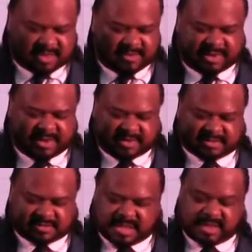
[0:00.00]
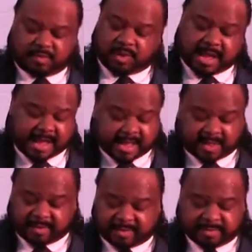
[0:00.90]
I mean, it's like,
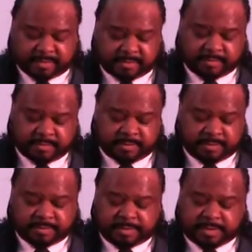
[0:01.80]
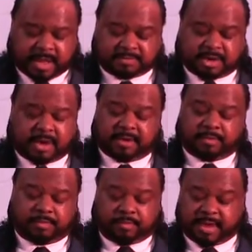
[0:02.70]
wow.
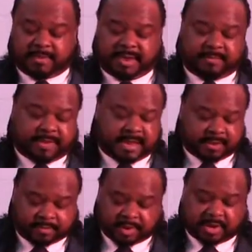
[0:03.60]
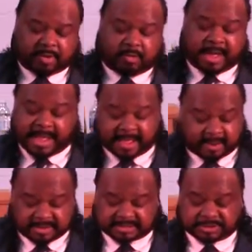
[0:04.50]
Man, really,
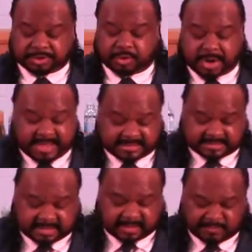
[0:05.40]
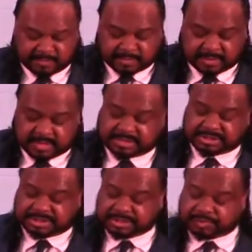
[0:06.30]
wow, this is crazy. This
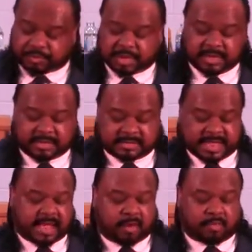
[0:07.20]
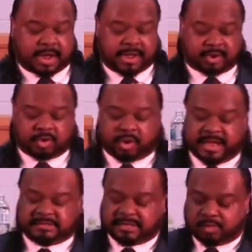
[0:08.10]
is just really downright
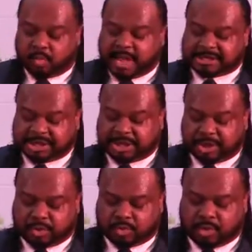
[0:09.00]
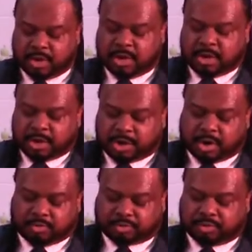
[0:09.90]
crazy watching you
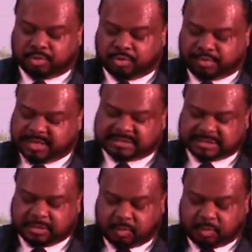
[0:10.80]
go through this.